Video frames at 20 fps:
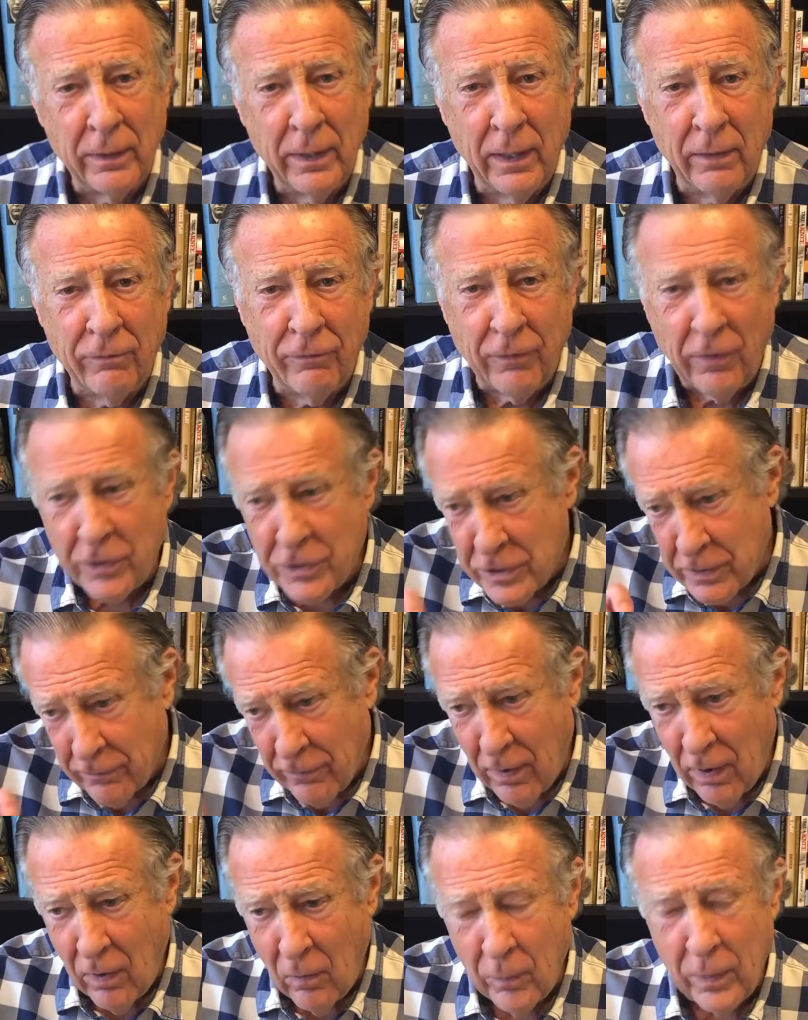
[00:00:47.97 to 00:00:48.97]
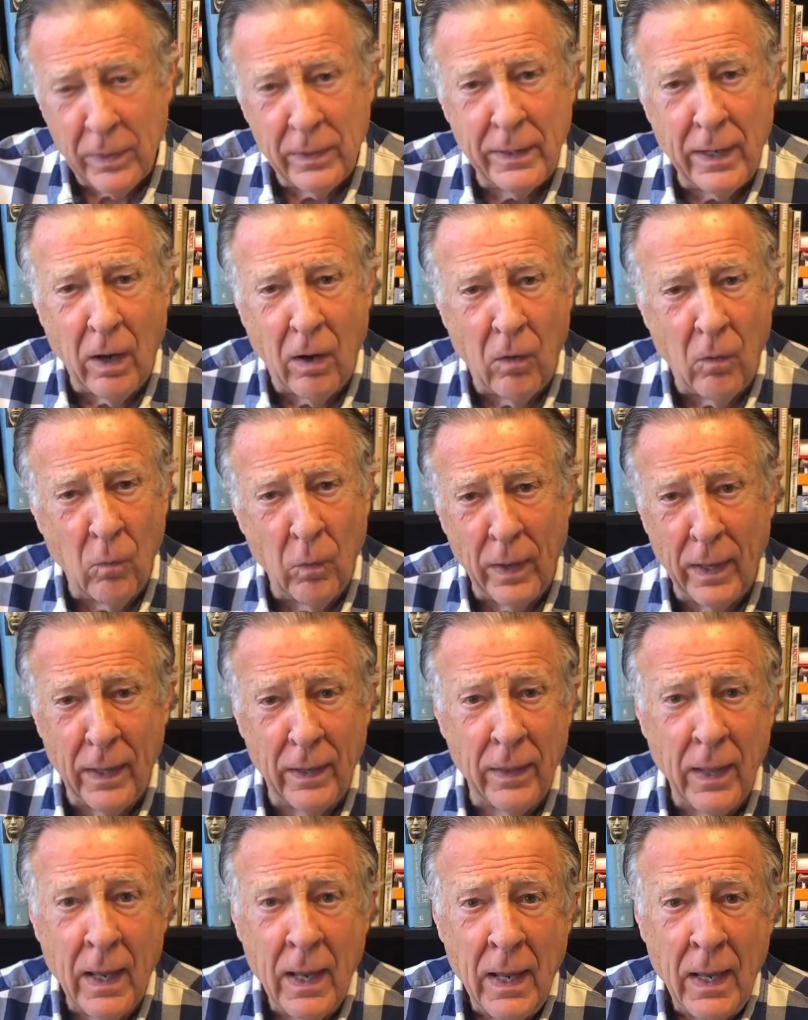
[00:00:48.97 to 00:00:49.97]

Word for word: And first of all, we dealt with